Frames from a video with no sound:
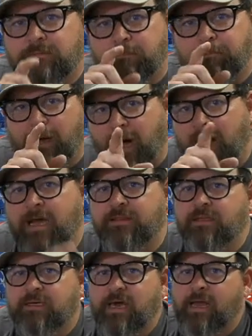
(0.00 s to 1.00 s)
behind
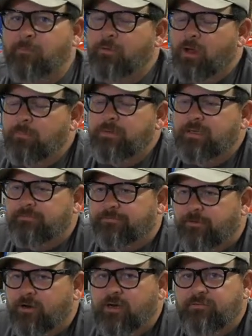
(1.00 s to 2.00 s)
the camera. I'll be in
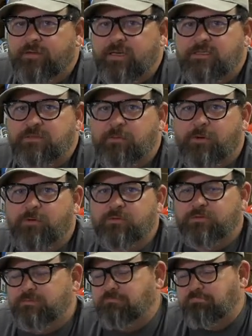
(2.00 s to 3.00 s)
front of it, I
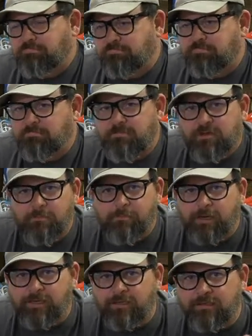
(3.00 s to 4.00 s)
suppose,
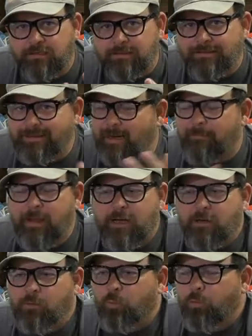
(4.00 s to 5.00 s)
but I'm not
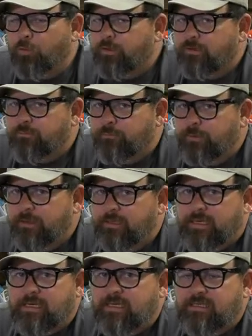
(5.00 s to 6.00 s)
going to work it,
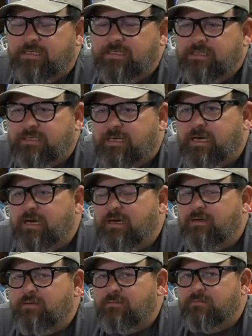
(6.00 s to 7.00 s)
really.
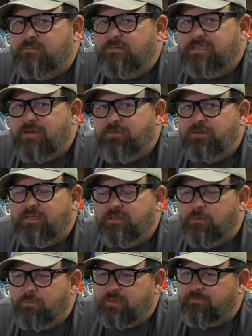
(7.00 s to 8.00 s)
Definitely there
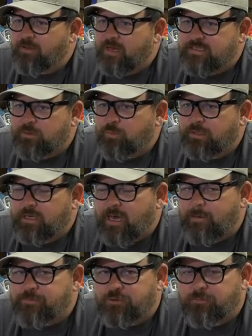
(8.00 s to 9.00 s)
will be flights I want to
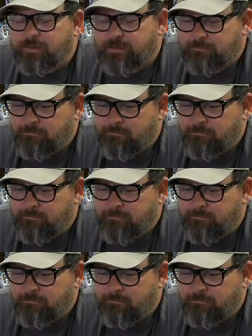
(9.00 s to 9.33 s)
capture, but